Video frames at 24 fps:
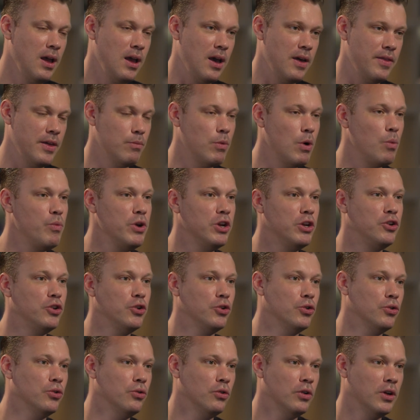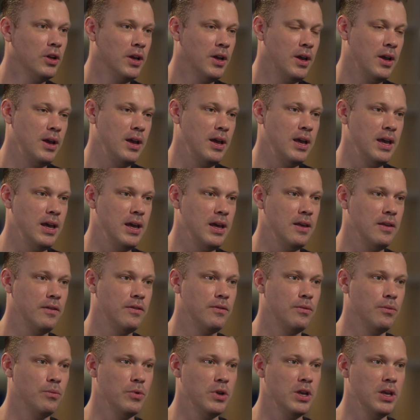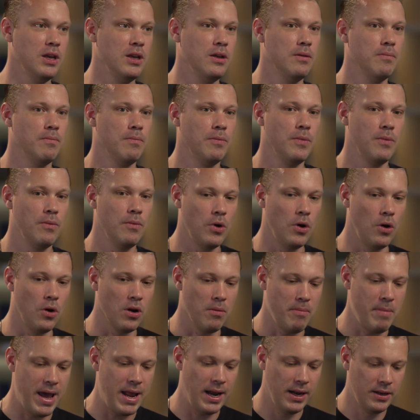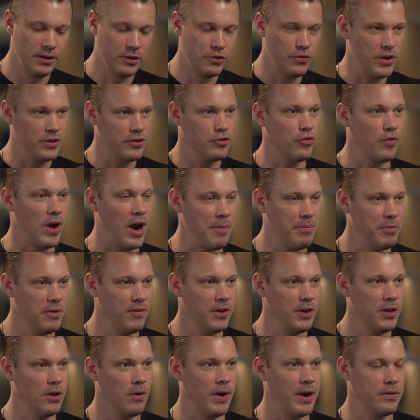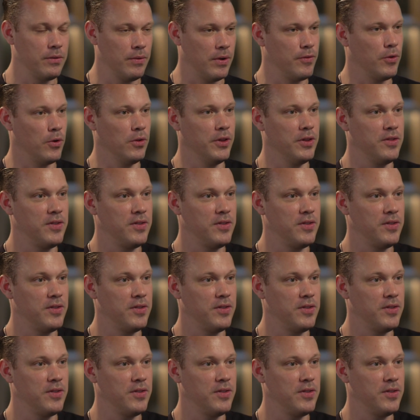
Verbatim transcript: And then what we do is we automatically transcribe the video, right? So we have all the